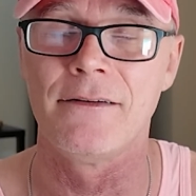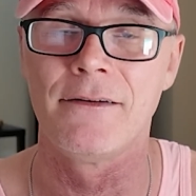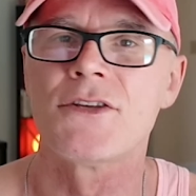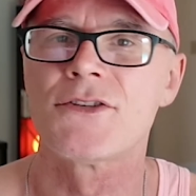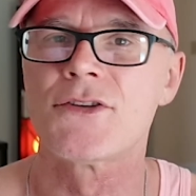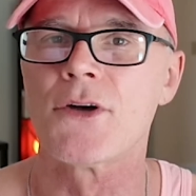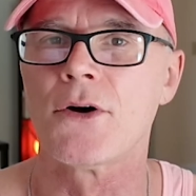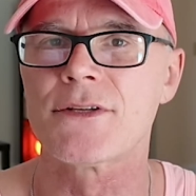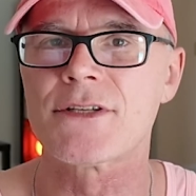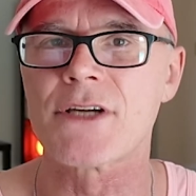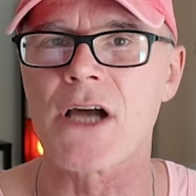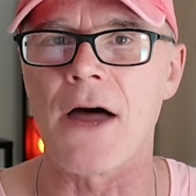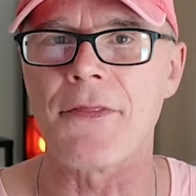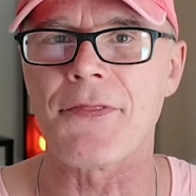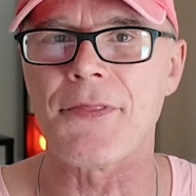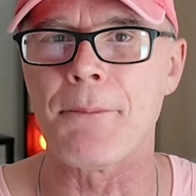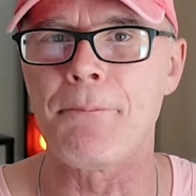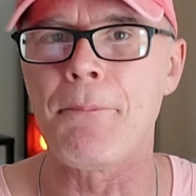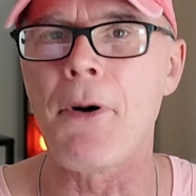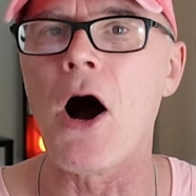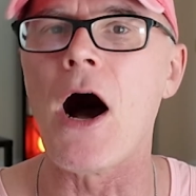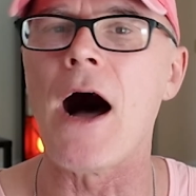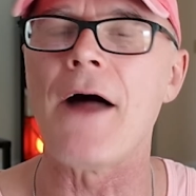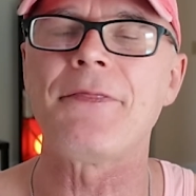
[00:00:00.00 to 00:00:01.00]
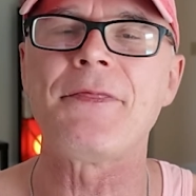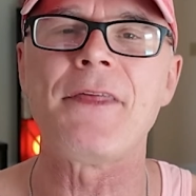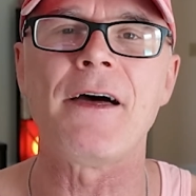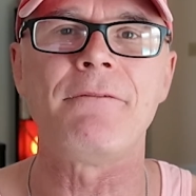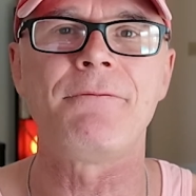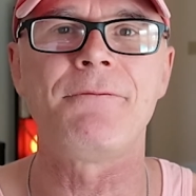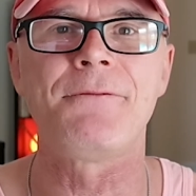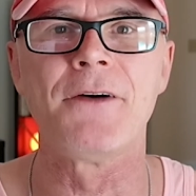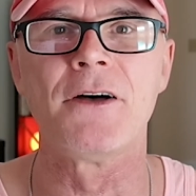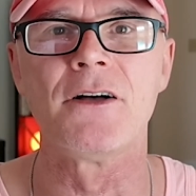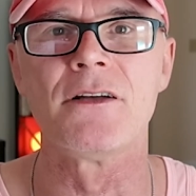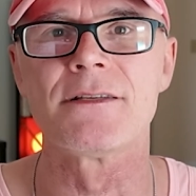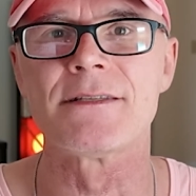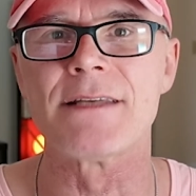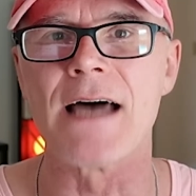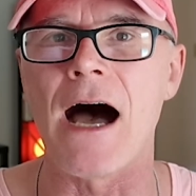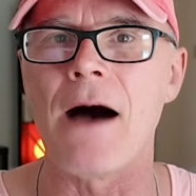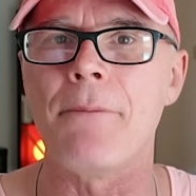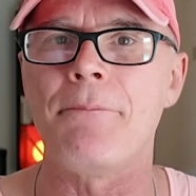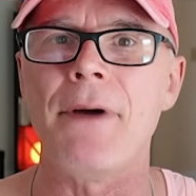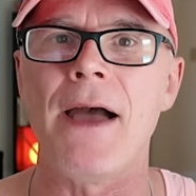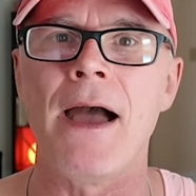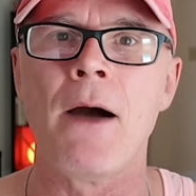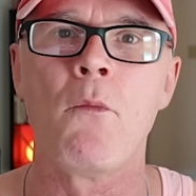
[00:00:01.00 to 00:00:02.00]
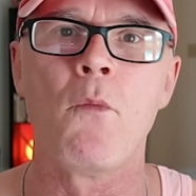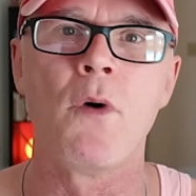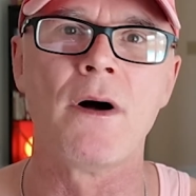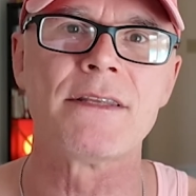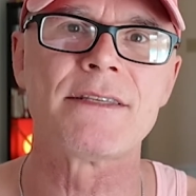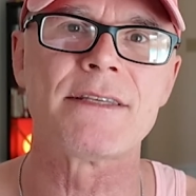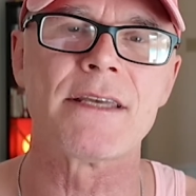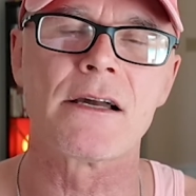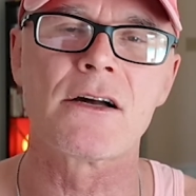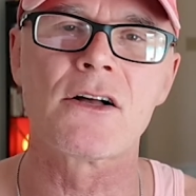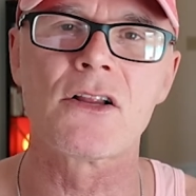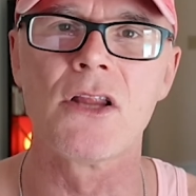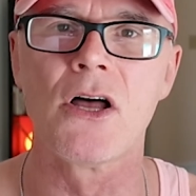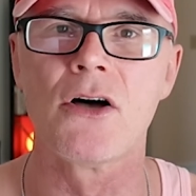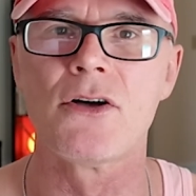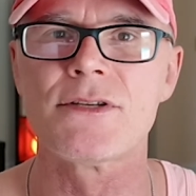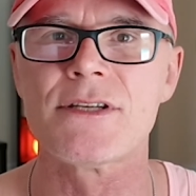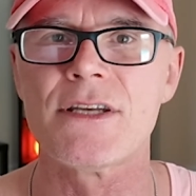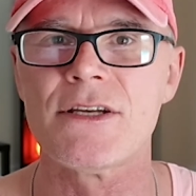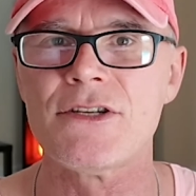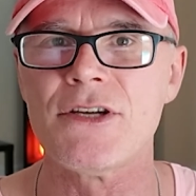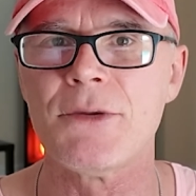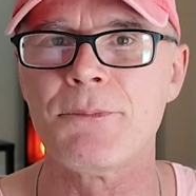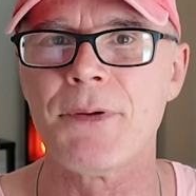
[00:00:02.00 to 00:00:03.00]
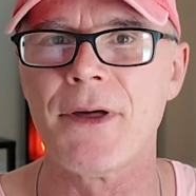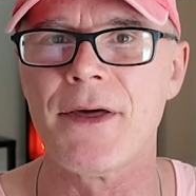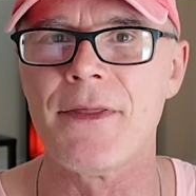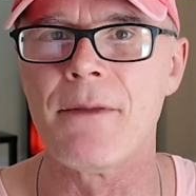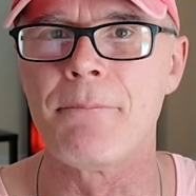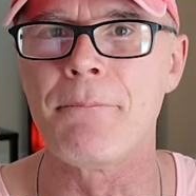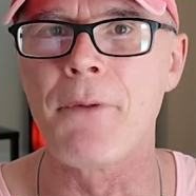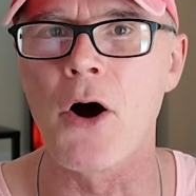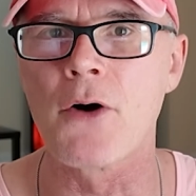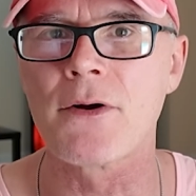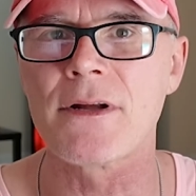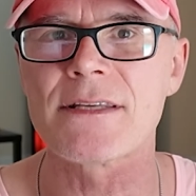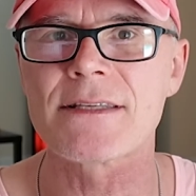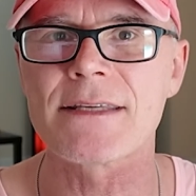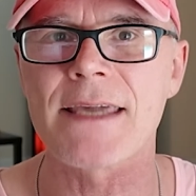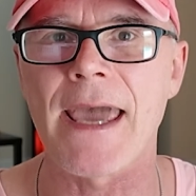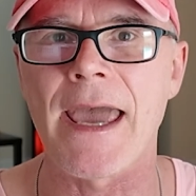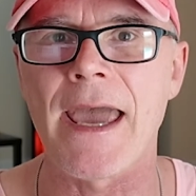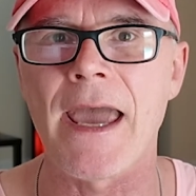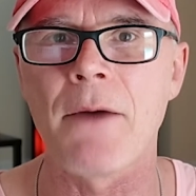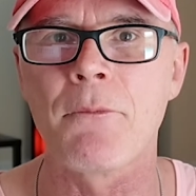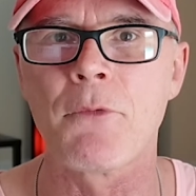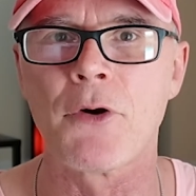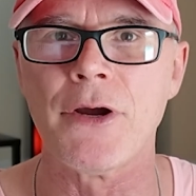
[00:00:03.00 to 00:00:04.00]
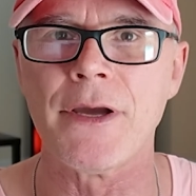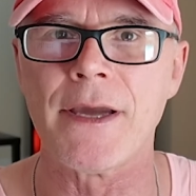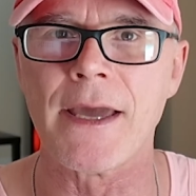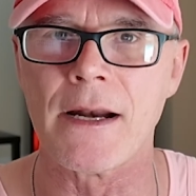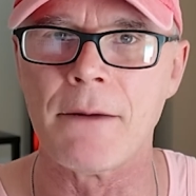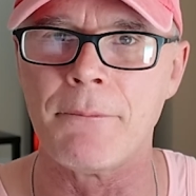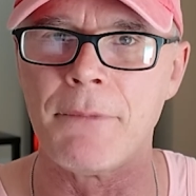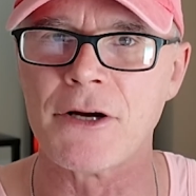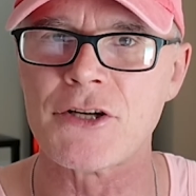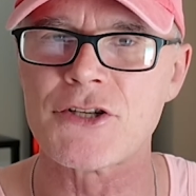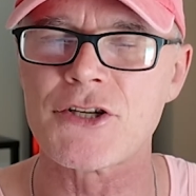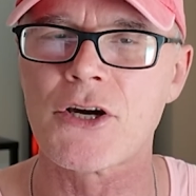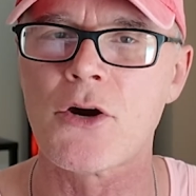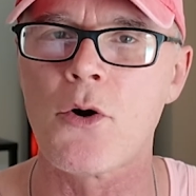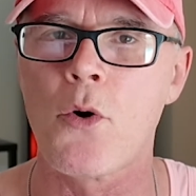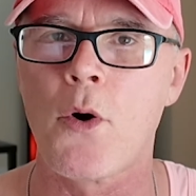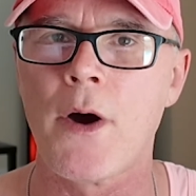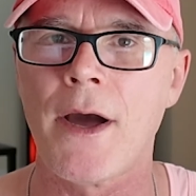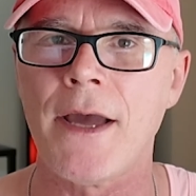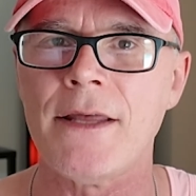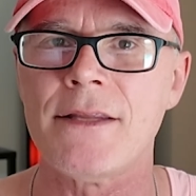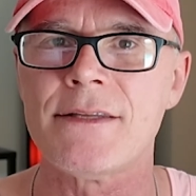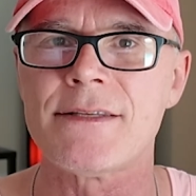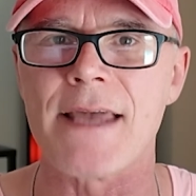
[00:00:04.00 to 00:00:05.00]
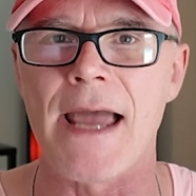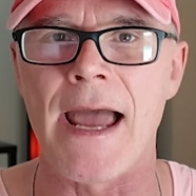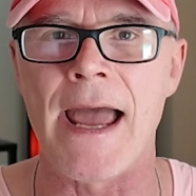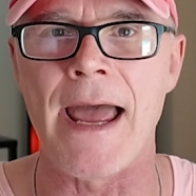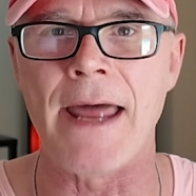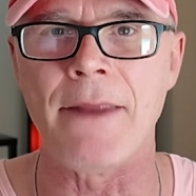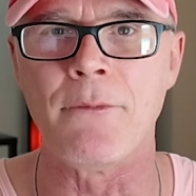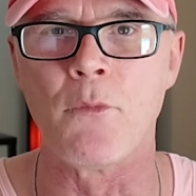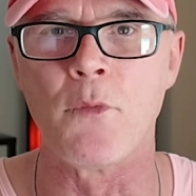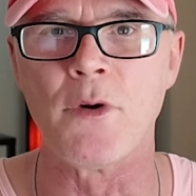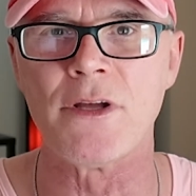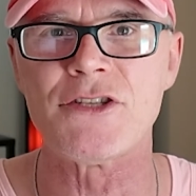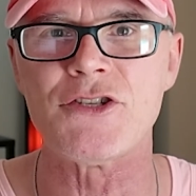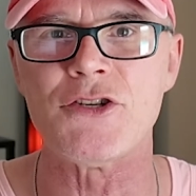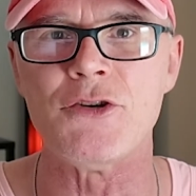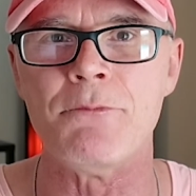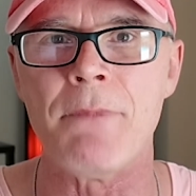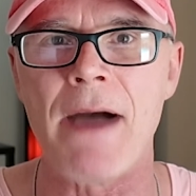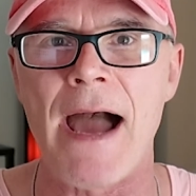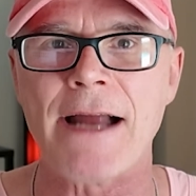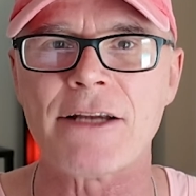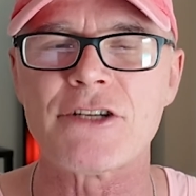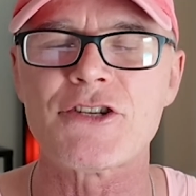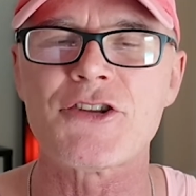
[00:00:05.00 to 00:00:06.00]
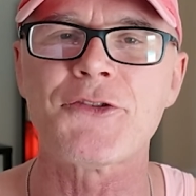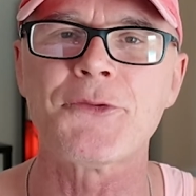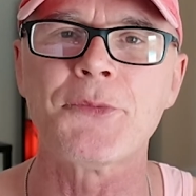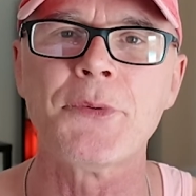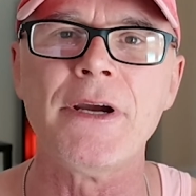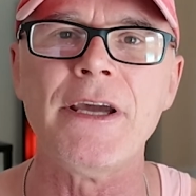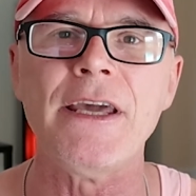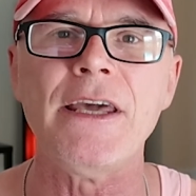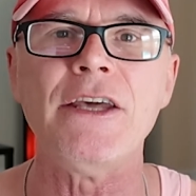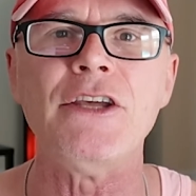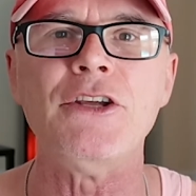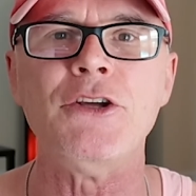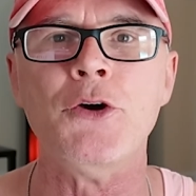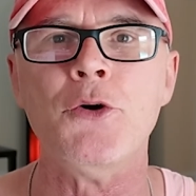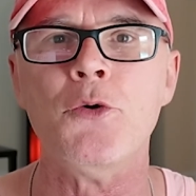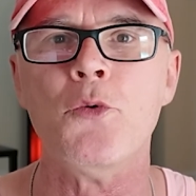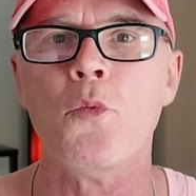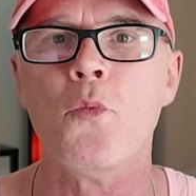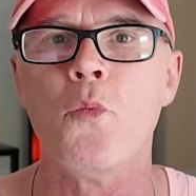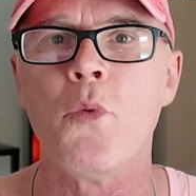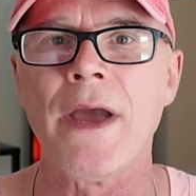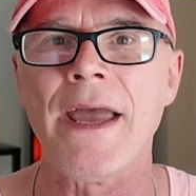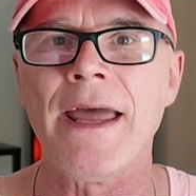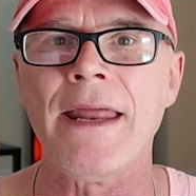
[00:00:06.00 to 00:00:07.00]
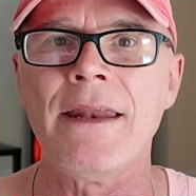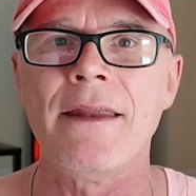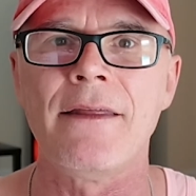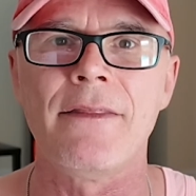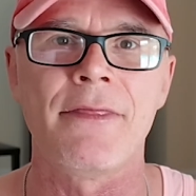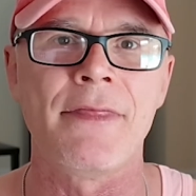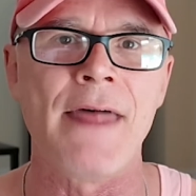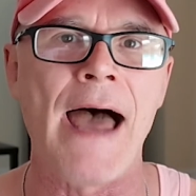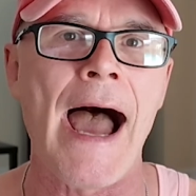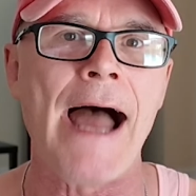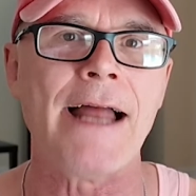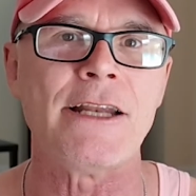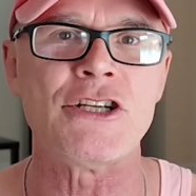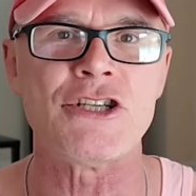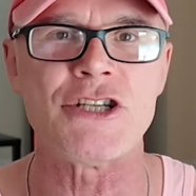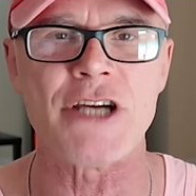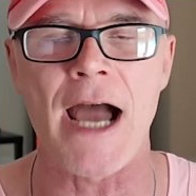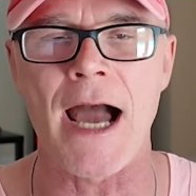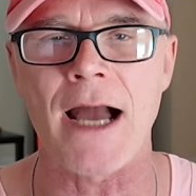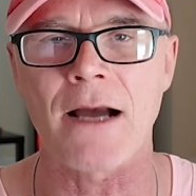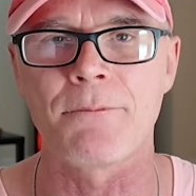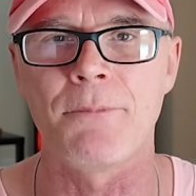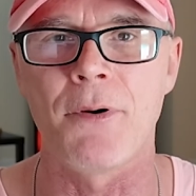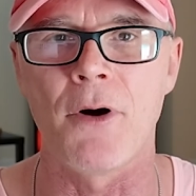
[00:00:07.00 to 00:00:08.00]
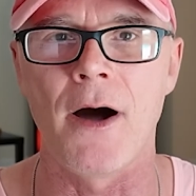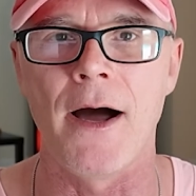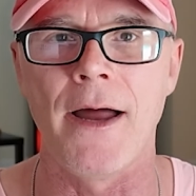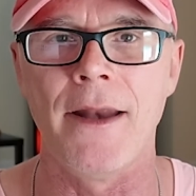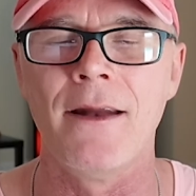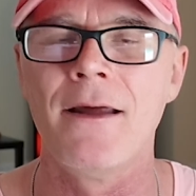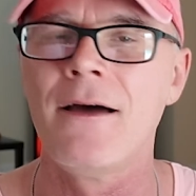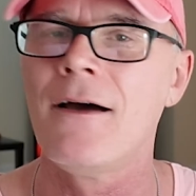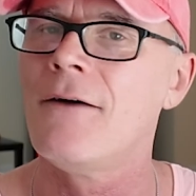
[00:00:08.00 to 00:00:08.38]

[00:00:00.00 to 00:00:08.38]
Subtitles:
So it's got the pot that fills up, and once it closes, you play the bonus game where you get a bunch of coins, and once you match 3, you win that jackpot.